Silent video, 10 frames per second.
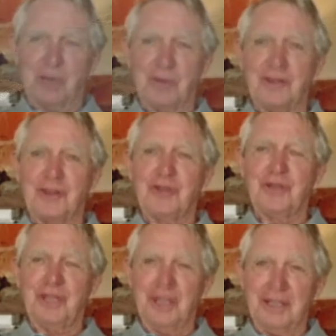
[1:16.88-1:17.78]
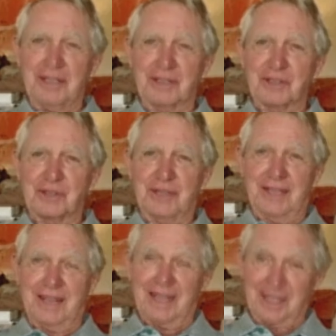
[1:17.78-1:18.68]
was only through the years,
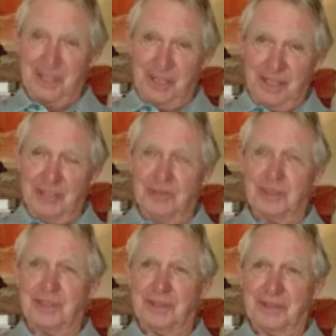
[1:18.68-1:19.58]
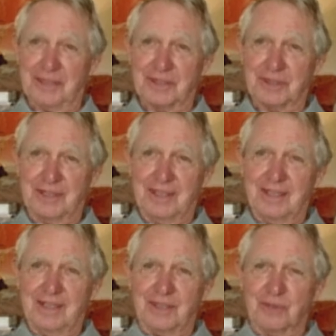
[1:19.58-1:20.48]
and I continue to do this,
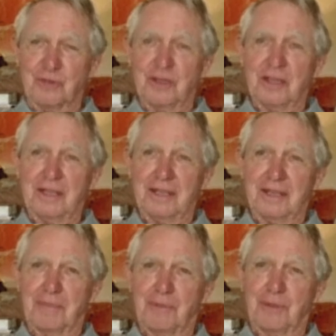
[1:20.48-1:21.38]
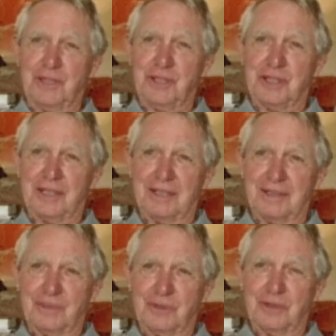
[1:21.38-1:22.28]
to really
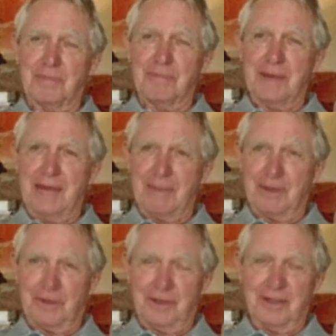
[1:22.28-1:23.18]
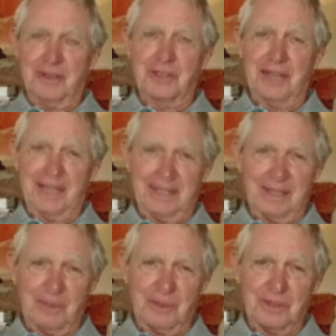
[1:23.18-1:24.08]
appreciate what a mammoth
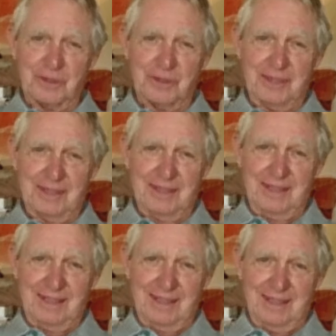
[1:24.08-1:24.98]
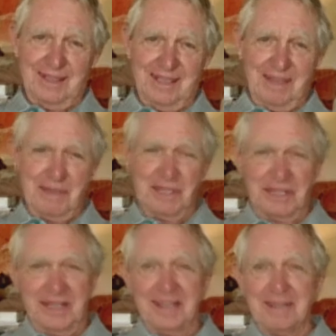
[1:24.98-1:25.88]
undertaking that was. I
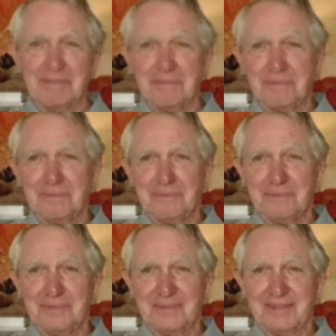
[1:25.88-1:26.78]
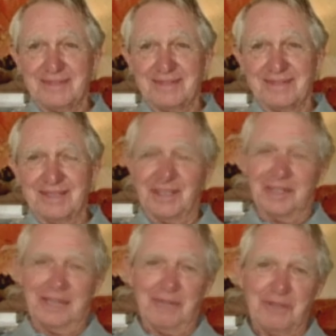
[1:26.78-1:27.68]
mean, to him,
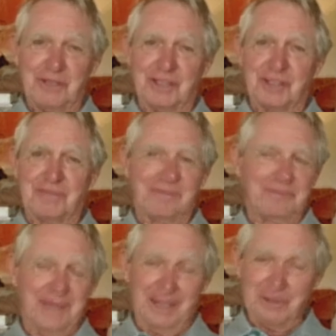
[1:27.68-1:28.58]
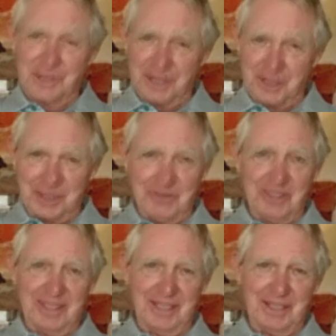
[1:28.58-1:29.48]
you know, he was just, he was just
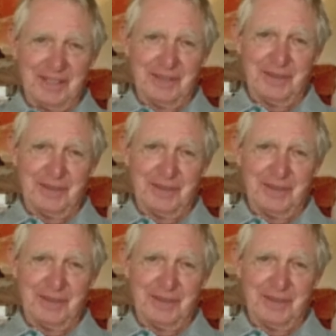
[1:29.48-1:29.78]
doing it, you